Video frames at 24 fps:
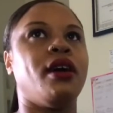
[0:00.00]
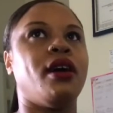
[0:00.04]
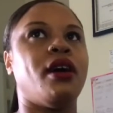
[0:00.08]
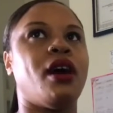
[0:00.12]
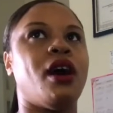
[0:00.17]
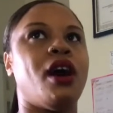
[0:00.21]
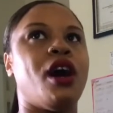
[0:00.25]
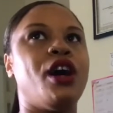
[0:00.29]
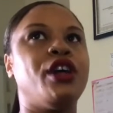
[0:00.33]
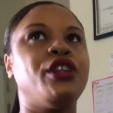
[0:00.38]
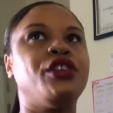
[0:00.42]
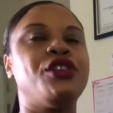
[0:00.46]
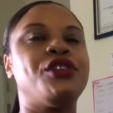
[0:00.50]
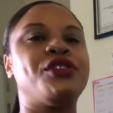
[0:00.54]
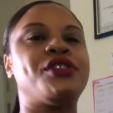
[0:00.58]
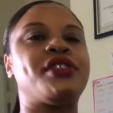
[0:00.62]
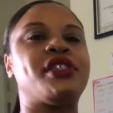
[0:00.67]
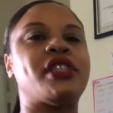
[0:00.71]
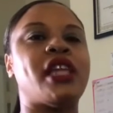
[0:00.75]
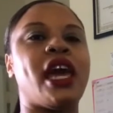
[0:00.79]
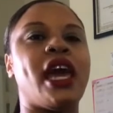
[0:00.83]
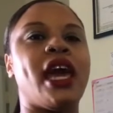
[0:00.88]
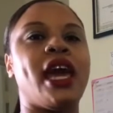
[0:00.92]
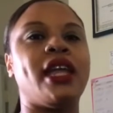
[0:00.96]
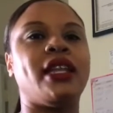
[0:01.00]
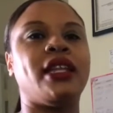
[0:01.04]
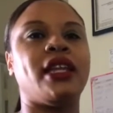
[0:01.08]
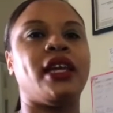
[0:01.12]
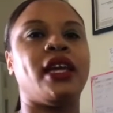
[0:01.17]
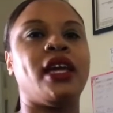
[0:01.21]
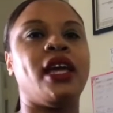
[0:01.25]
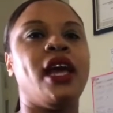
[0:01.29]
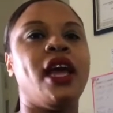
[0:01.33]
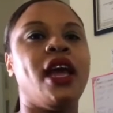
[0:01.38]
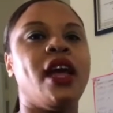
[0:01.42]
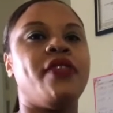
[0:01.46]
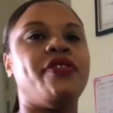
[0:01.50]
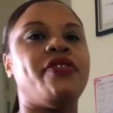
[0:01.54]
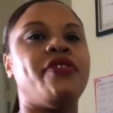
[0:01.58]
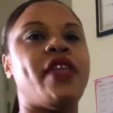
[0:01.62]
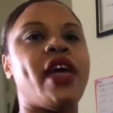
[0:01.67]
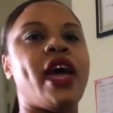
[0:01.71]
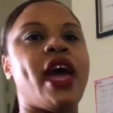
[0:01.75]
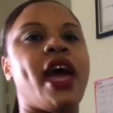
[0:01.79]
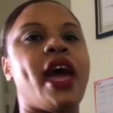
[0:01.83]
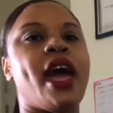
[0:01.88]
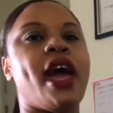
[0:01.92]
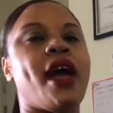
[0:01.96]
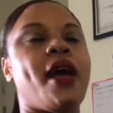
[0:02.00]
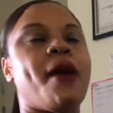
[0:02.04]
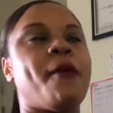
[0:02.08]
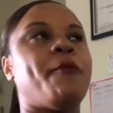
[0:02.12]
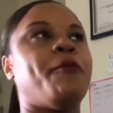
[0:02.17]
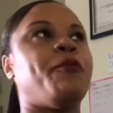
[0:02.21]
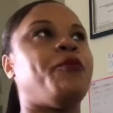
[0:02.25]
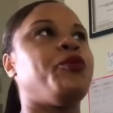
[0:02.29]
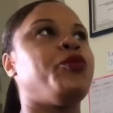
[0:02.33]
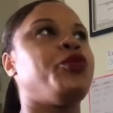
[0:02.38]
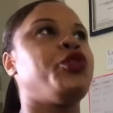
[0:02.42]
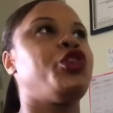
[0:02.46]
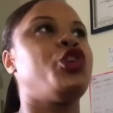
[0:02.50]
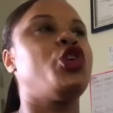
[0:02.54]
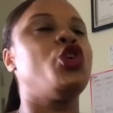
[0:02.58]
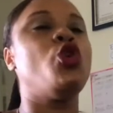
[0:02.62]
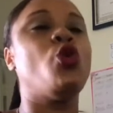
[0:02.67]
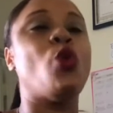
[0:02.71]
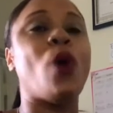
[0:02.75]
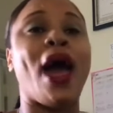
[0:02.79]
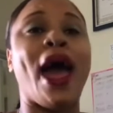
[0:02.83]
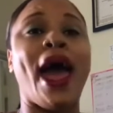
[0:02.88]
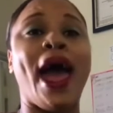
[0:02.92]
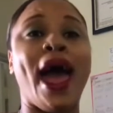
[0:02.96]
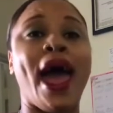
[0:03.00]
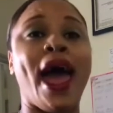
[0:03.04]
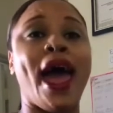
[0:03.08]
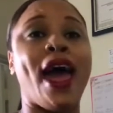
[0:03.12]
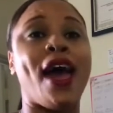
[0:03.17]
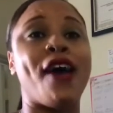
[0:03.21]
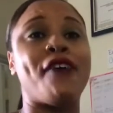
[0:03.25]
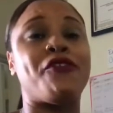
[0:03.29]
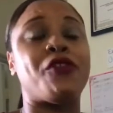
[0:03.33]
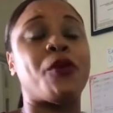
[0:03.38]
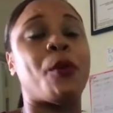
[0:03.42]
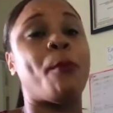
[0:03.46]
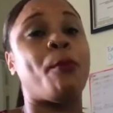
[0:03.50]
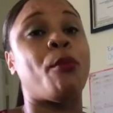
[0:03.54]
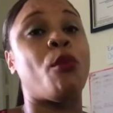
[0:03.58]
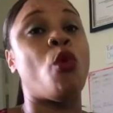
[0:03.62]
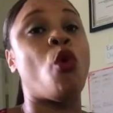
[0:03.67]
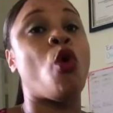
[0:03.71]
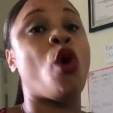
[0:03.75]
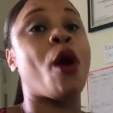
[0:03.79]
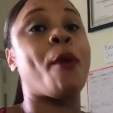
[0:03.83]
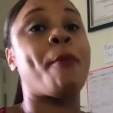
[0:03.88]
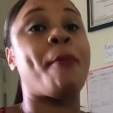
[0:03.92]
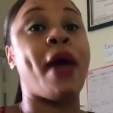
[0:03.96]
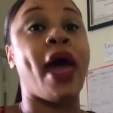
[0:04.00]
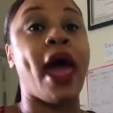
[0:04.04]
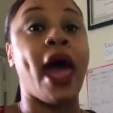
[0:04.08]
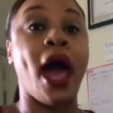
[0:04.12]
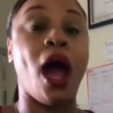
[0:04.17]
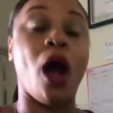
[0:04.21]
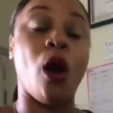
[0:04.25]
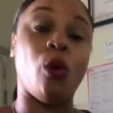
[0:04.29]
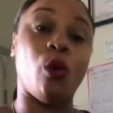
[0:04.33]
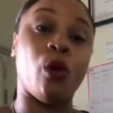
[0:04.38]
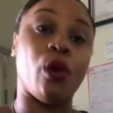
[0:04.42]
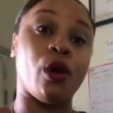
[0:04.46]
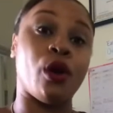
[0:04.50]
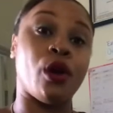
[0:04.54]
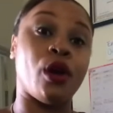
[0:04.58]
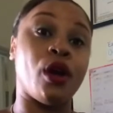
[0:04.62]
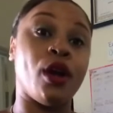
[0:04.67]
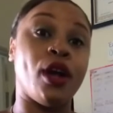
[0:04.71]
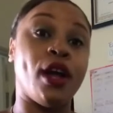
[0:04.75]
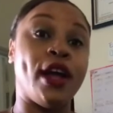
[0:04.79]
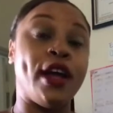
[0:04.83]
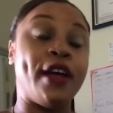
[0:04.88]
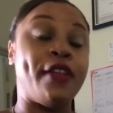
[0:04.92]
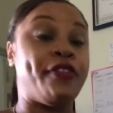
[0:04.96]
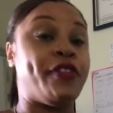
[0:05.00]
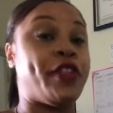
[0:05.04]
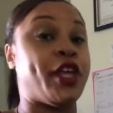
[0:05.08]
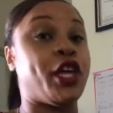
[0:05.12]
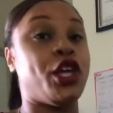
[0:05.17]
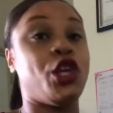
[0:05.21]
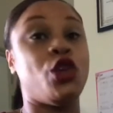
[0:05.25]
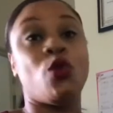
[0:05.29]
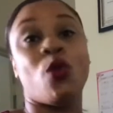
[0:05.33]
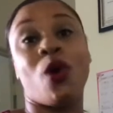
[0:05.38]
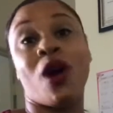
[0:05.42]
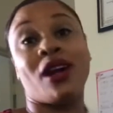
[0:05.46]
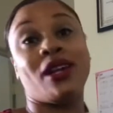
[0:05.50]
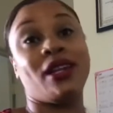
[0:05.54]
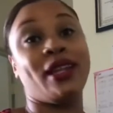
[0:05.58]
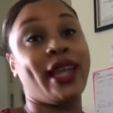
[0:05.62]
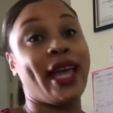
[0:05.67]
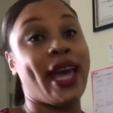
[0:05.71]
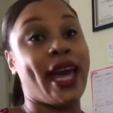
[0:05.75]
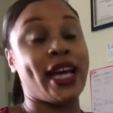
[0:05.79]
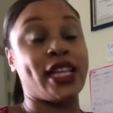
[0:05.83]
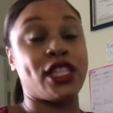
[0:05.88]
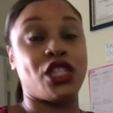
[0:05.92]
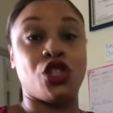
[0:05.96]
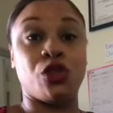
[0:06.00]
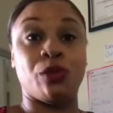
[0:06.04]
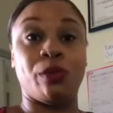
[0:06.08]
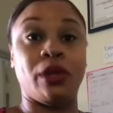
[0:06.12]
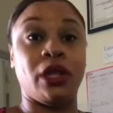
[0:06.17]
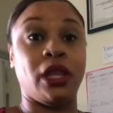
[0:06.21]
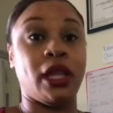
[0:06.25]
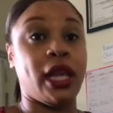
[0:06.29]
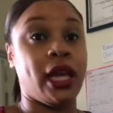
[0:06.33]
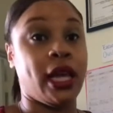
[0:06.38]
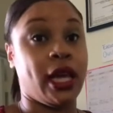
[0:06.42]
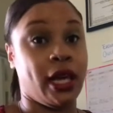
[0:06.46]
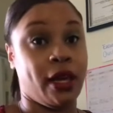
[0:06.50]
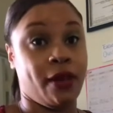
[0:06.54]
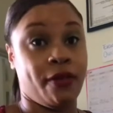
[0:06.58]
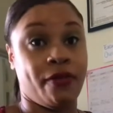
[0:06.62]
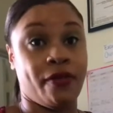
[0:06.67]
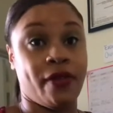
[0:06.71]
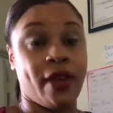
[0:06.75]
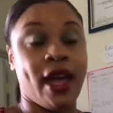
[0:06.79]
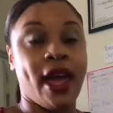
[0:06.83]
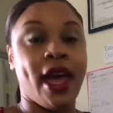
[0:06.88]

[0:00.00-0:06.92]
understanding that you have more power than you are led to believe.